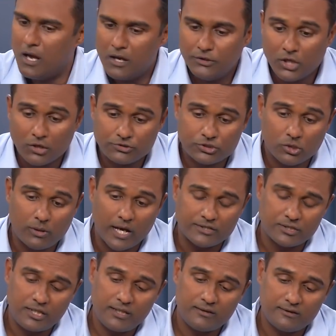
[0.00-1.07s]
No, so
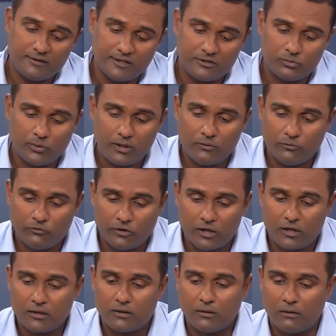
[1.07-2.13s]
actually, this will
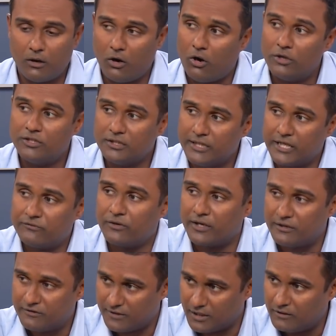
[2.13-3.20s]
work on the network
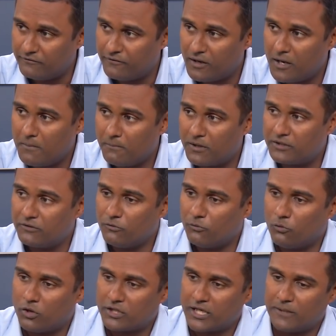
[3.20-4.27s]
itself, but
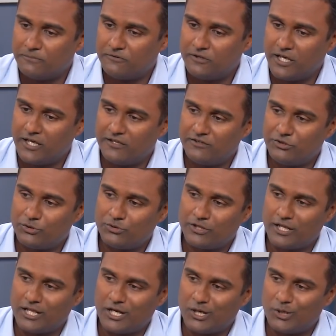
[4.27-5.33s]
what I'm saying is you don't
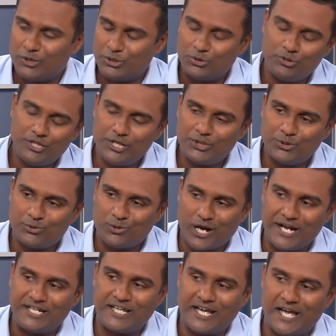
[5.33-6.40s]
need to
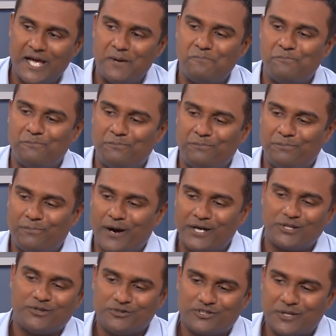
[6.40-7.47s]
write a
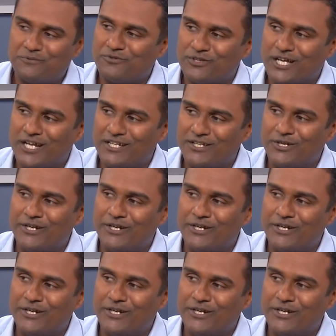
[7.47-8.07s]
Python script for that. It's